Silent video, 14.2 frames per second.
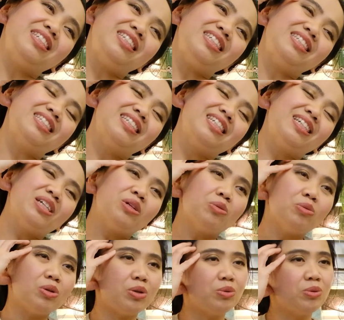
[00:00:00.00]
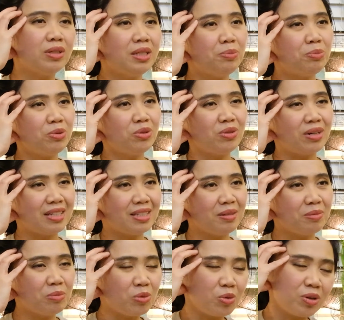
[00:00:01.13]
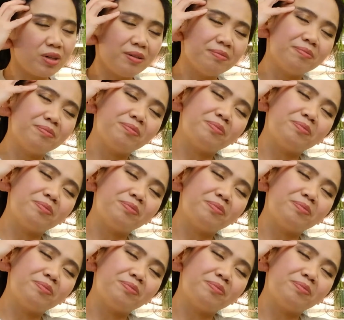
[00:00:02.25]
release, we are really progressing more